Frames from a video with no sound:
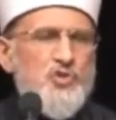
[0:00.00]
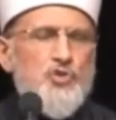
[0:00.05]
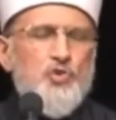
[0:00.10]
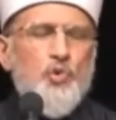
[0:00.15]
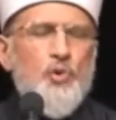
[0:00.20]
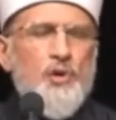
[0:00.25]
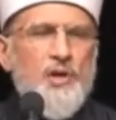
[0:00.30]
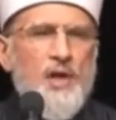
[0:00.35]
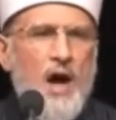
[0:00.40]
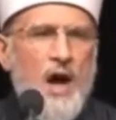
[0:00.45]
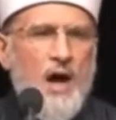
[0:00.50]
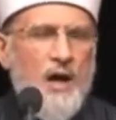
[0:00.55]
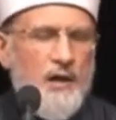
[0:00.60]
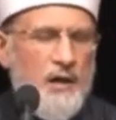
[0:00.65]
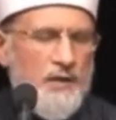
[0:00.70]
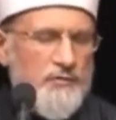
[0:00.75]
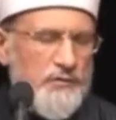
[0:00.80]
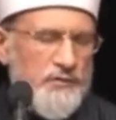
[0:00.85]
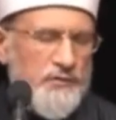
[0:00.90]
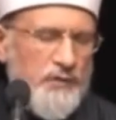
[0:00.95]
Sunnah
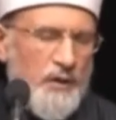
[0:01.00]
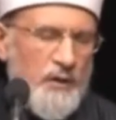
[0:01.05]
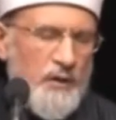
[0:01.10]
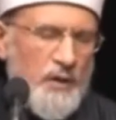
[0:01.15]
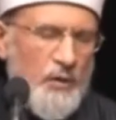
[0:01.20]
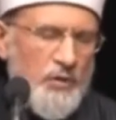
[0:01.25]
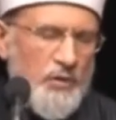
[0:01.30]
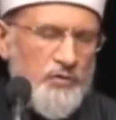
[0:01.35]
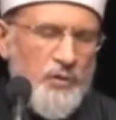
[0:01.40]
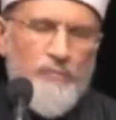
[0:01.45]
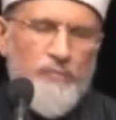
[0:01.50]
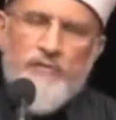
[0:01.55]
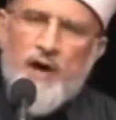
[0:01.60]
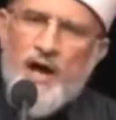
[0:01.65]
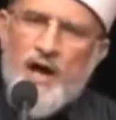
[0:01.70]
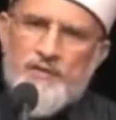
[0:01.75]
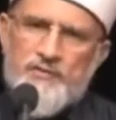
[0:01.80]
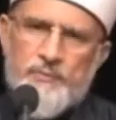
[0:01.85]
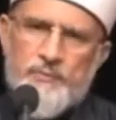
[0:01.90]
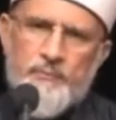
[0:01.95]
sallallahu alaihi wasallam
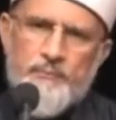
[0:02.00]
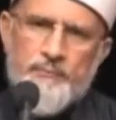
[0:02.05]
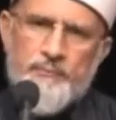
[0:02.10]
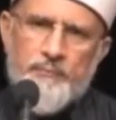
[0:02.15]
was,